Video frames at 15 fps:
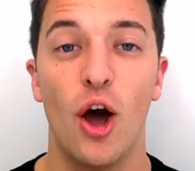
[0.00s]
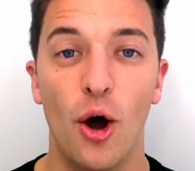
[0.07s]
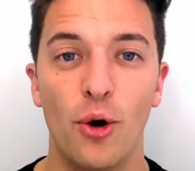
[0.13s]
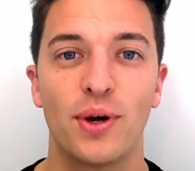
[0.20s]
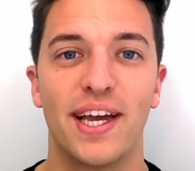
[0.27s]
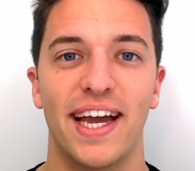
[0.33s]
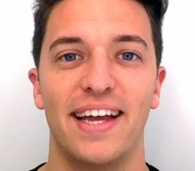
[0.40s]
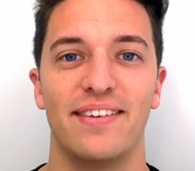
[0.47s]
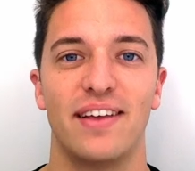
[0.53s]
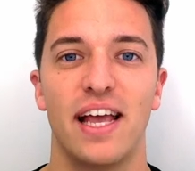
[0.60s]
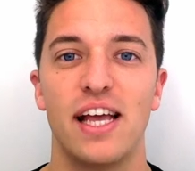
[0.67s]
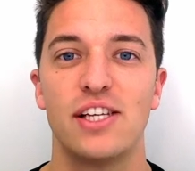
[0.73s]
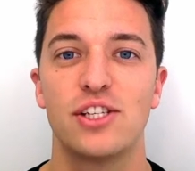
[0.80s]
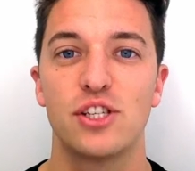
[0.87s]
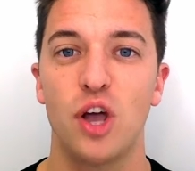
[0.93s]
Okay,
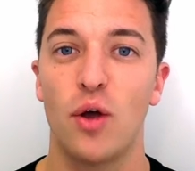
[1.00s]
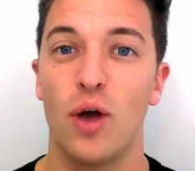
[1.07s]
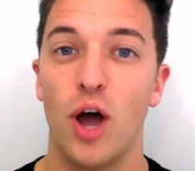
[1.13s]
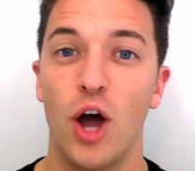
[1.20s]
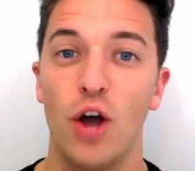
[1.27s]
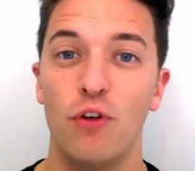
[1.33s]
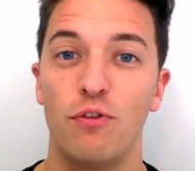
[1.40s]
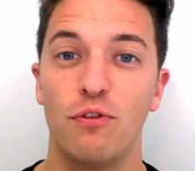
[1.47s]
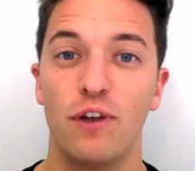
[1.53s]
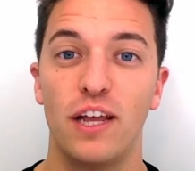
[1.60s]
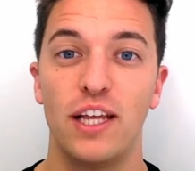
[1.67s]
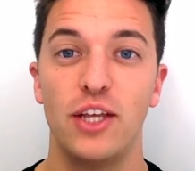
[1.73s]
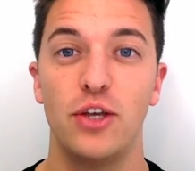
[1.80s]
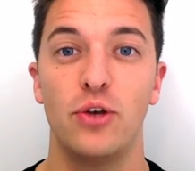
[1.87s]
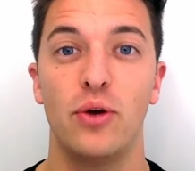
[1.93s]
so hopefully
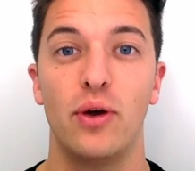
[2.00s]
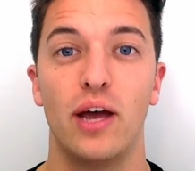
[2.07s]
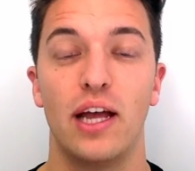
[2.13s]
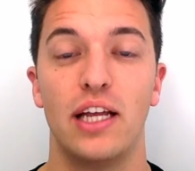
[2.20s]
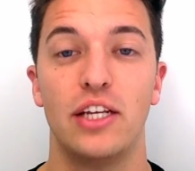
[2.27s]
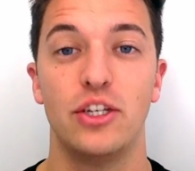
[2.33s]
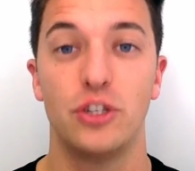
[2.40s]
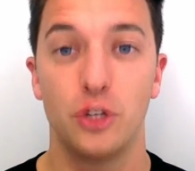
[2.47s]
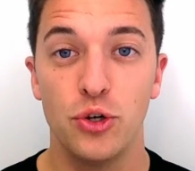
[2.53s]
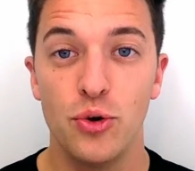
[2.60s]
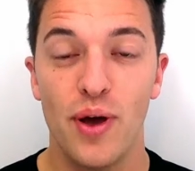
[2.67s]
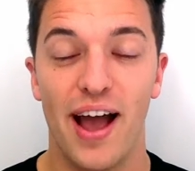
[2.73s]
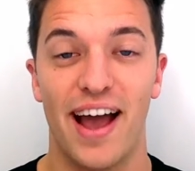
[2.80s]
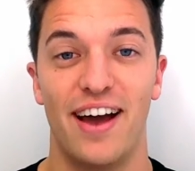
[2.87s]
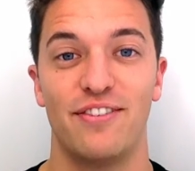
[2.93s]
you
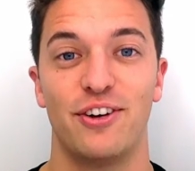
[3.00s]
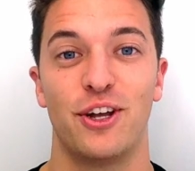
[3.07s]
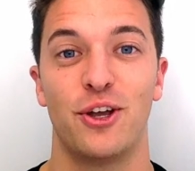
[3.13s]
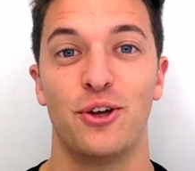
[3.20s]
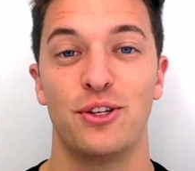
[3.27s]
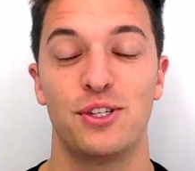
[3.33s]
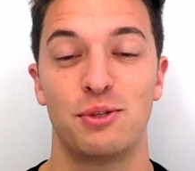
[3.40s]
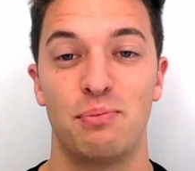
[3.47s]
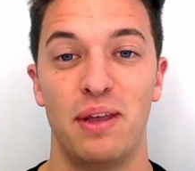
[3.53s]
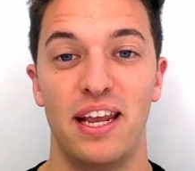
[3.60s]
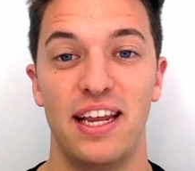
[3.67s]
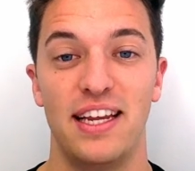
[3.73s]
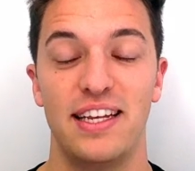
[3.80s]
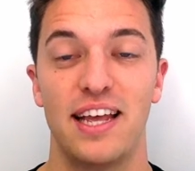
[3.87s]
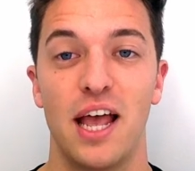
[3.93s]
do have a good
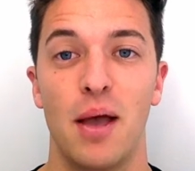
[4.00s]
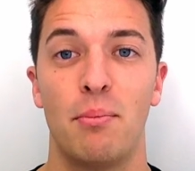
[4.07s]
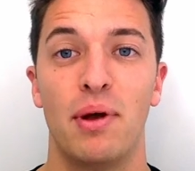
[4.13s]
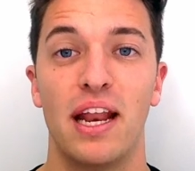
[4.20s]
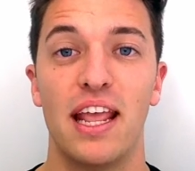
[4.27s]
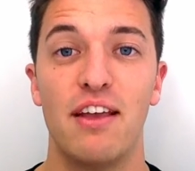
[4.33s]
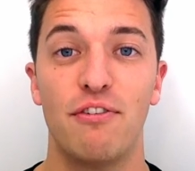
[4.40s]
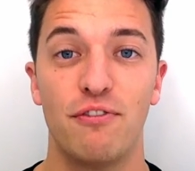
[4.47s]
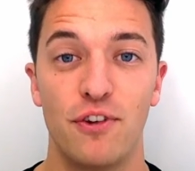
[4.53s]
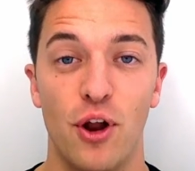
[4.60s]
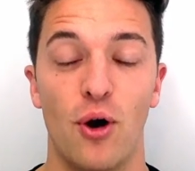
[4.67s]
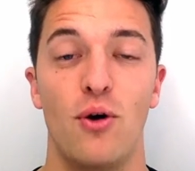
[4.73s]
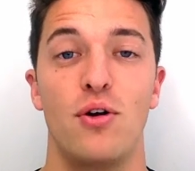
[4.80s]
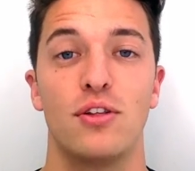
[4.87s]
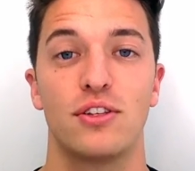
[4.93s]
speed, but if
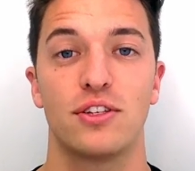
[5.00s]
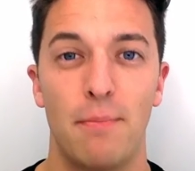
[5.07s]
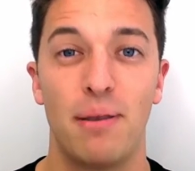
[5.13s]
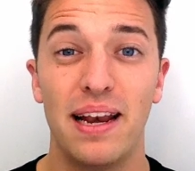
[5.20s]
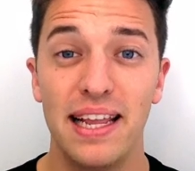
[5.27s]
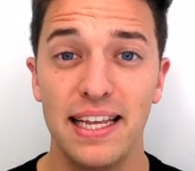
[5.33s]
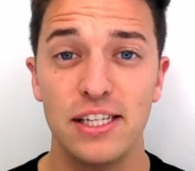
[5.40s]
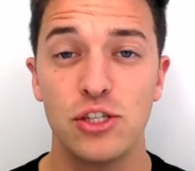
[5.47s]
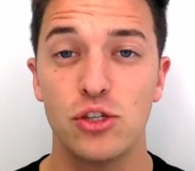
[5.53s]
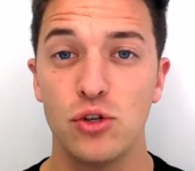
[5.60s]
not, please